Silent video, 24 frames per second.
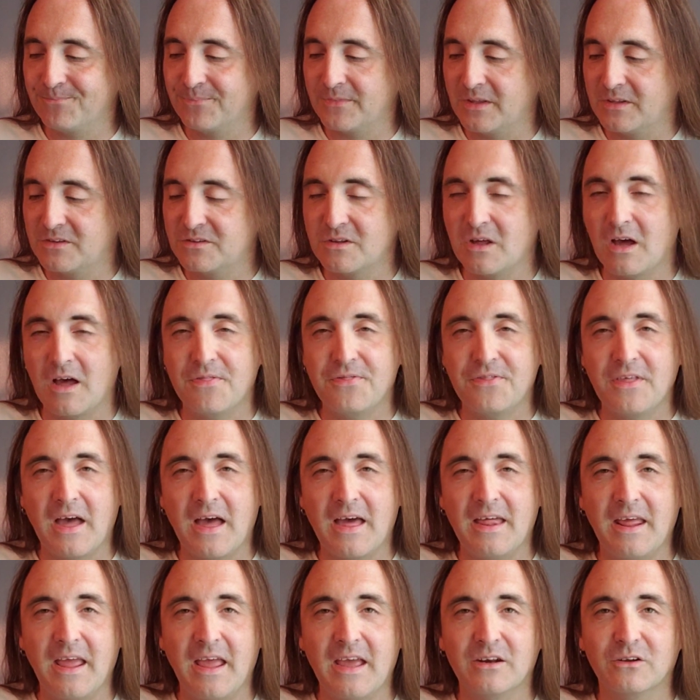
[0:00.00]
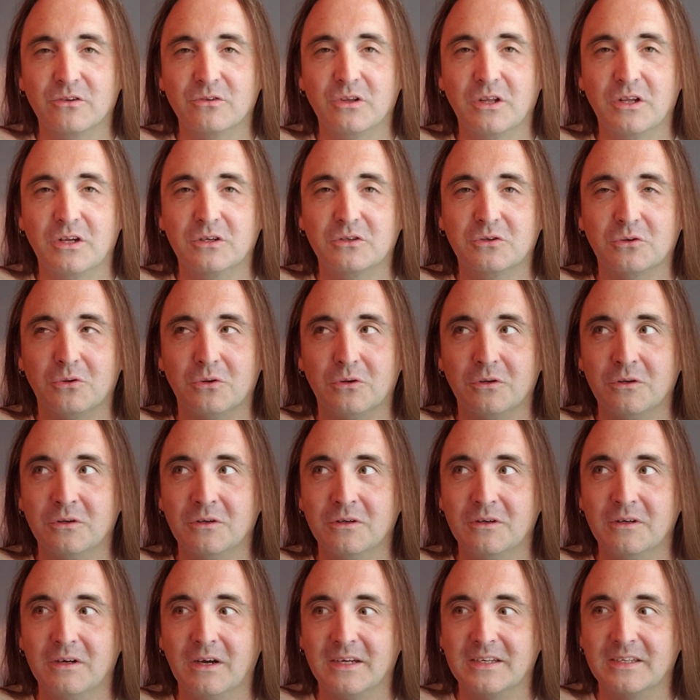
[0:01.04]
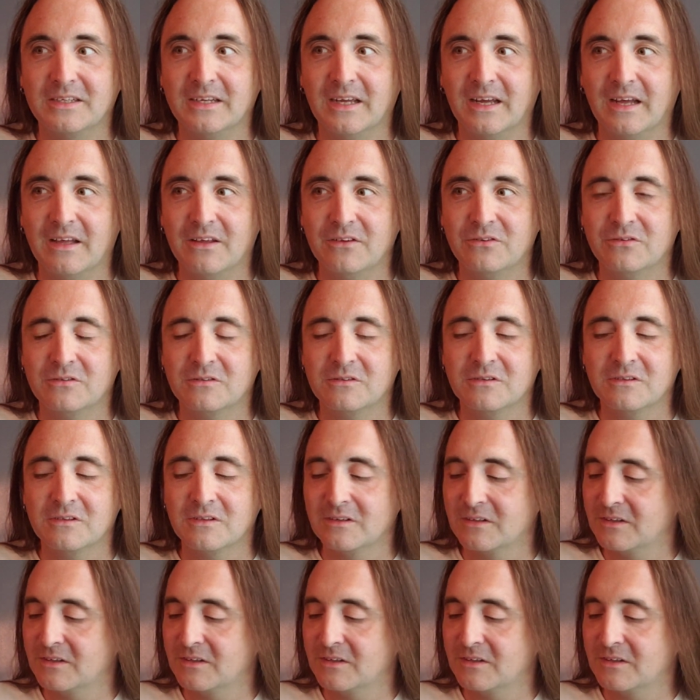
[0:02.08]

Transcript: it's not that analytical, I guess.